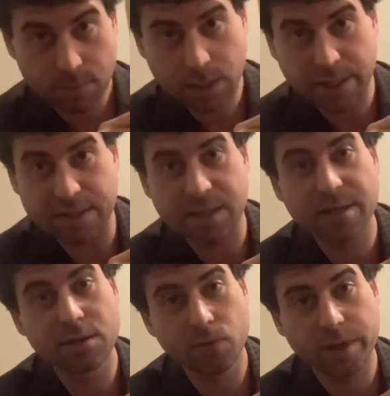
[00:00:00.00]

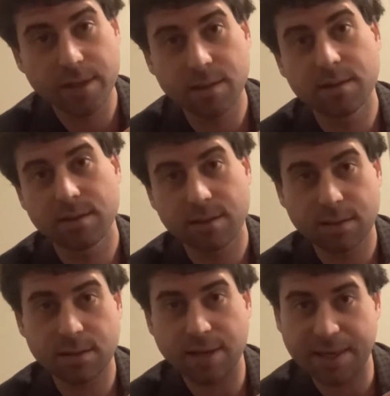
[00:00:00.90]
continuing
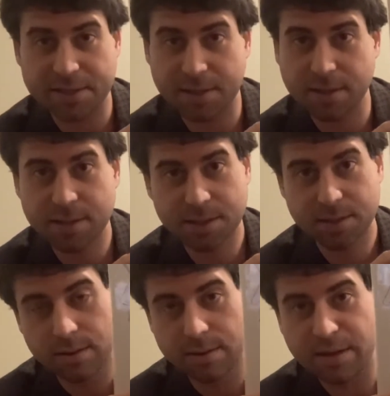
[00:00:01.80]
classics
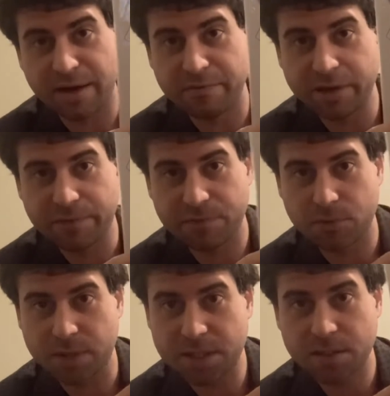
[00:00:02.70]
that have
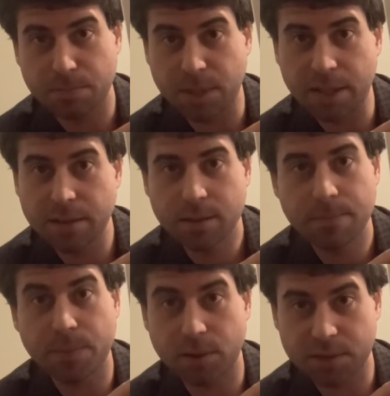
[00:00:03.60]
influenced me
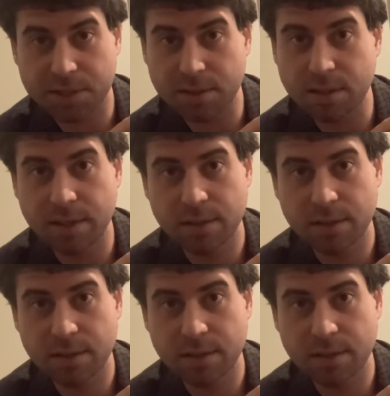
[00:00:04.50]
personally